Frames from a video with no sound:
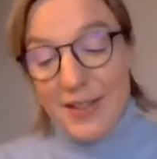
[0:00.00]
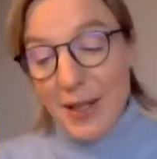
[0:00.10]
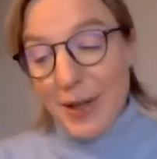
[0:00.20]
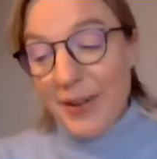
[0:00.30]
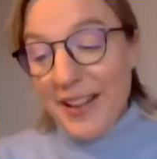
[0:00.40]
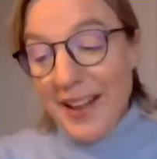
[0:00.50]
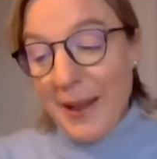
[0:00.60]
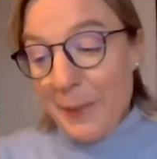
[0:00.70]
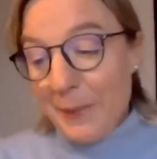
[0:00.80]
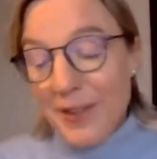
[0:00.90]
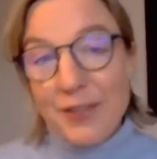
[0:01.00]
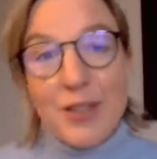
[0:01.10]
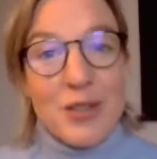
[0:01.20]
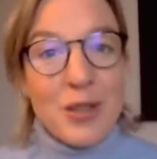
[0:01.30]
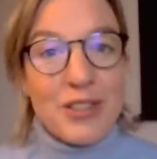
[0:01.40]
So if
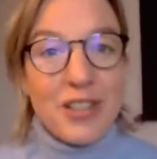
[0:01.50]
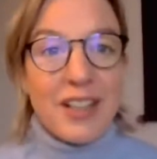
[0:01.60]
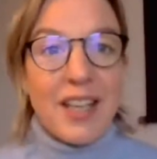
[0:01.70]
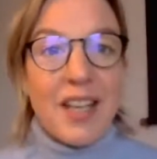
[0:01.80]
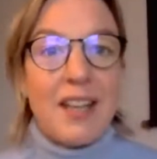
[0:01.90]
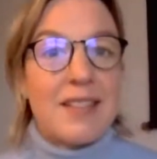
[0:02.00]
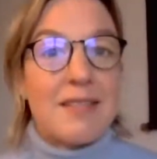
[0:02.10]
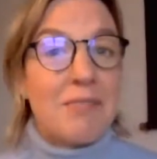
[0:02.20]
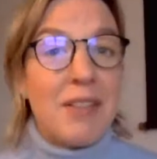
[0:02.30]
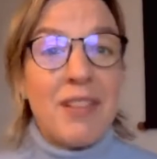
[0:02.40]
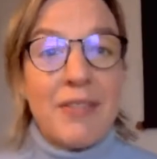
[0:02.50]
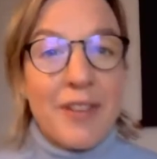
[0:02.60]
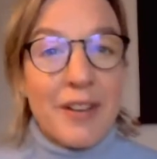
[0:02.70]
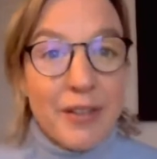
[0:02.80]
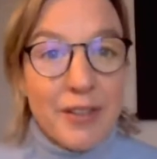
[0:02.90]
you talk to your kids, even if
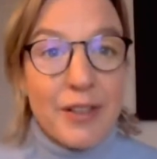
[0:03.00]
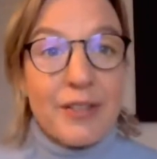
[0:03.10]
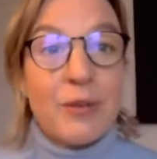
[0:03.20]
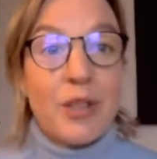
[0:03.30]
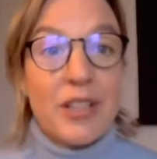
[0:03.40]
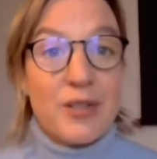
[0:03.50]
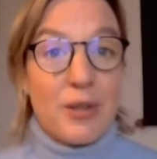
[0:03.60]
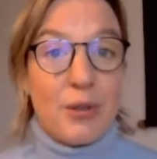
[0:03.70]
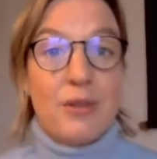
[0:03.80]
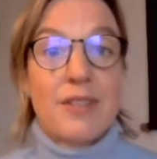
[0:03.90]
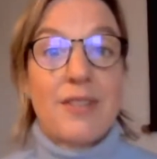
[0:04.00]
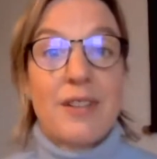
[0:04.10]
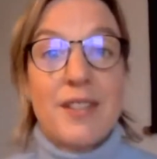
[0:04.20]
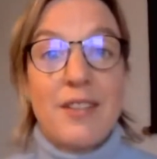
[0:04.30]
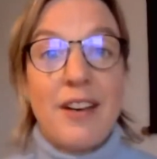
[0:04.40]
they're 3 or 4 years old,
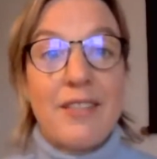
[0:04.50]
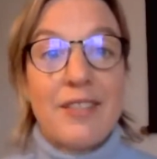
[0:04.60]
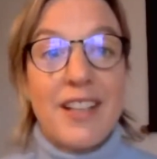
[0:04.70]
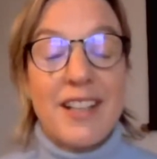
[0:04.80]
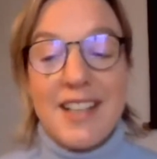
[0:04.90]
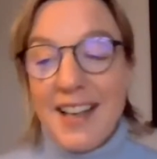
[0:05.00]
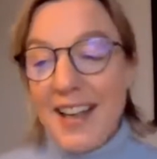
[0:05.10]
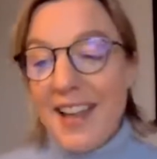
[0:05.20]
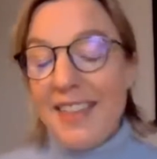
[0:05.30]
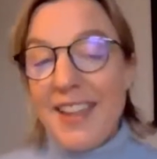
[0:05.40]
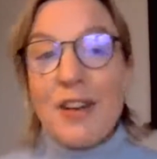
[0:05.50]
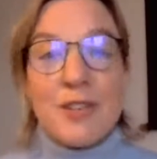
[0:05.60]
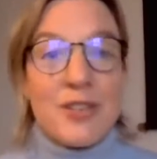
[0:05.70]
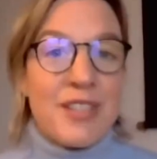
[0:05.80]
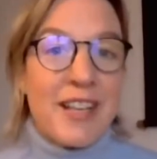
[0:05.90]
those of you who have kids, they
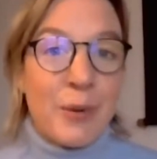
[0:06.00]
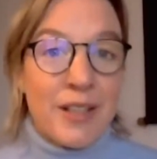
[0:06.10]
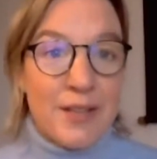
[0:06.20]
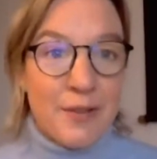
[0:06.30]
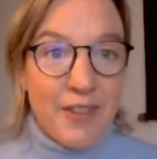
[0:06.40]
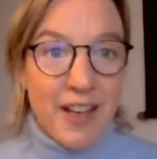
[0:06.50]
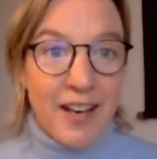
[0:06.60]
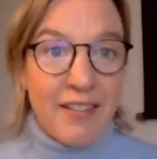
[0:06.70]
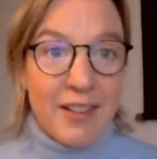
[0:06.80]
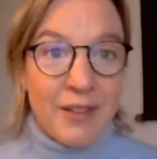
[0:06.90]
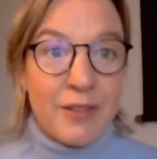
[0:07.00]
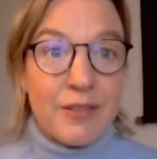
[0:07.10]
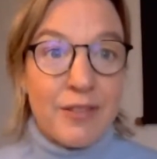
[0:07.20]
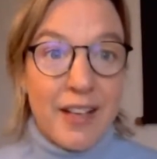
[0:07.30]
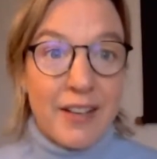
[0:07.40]
understand what is fair and
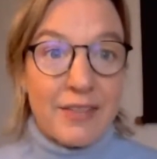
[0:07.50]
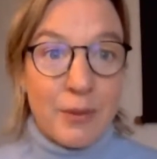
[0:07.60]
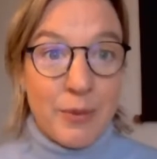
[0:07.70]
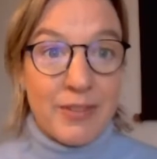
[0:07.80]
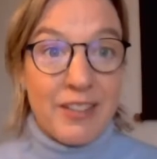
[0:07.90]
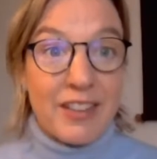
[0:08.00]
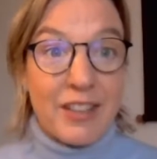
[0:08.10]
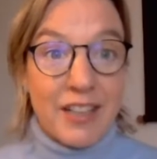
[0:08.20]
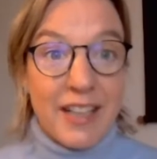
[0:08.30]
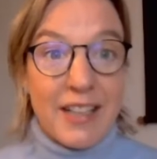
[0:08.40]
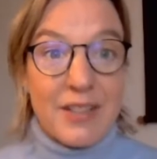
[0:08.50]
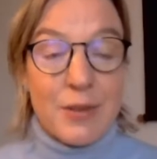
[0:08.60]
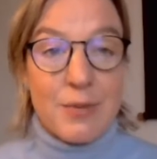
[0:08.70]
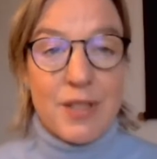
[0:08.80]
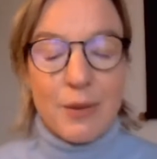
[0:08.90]
unfair from a very young
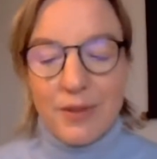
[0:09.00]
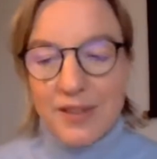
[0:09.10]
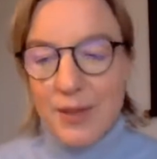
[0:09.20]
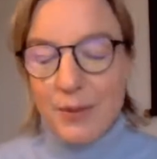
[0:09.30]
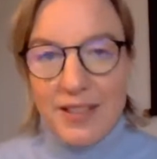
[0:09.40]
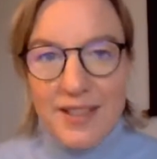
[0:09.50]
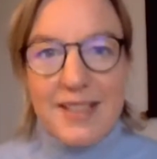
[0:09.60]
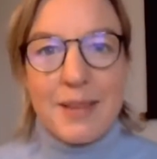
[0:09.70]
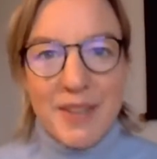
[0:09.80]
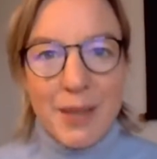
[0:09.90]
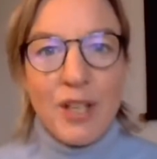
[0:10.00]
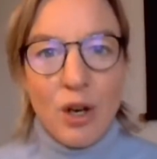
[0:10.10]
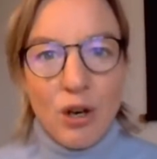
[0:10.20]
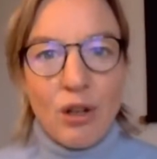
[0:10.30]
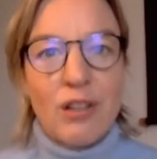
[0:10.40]
age. So this is something we
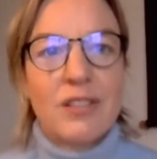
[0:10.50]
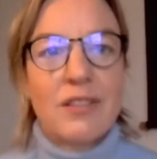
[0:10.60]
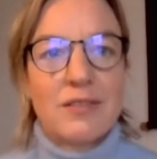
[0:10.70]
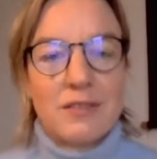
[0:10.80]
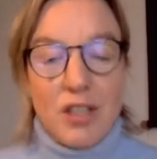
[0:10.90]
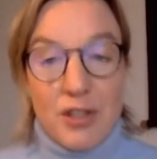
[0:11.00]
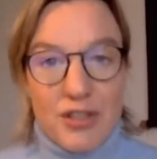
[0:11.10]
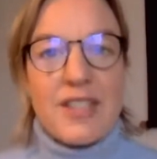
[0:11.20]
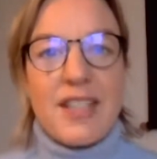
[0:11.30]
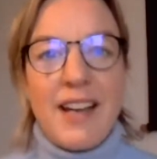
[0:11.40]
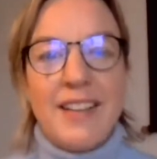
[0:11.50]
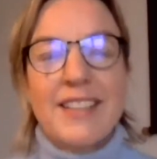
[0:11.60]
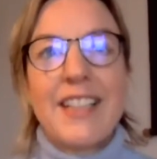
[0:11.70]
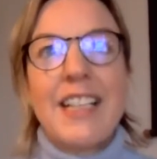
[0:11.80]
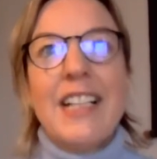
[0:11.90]
all understand.
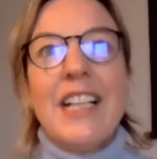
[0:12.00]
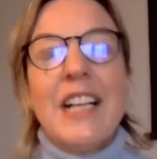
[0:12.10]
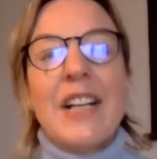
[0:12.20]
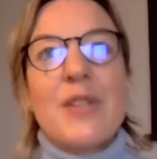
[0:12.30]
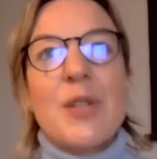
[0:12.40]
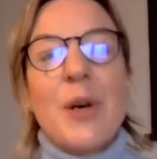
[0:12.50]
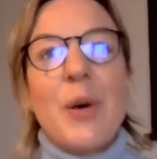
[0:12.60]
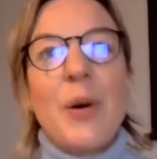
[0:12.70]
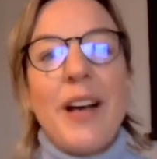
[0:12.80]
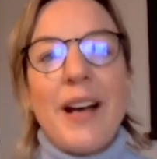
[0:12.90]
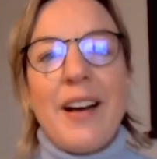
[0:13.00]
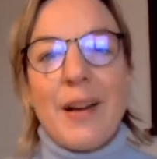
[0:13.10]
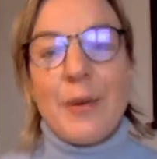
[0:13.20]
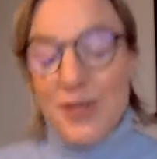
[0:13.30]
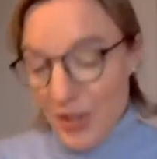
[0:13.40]
And so
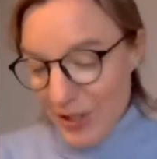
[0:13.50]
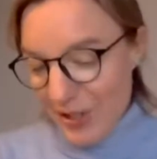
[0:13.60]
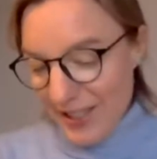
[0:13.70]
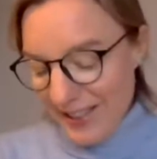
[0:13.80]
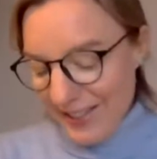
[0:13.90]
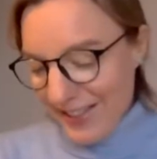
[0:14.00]
I was just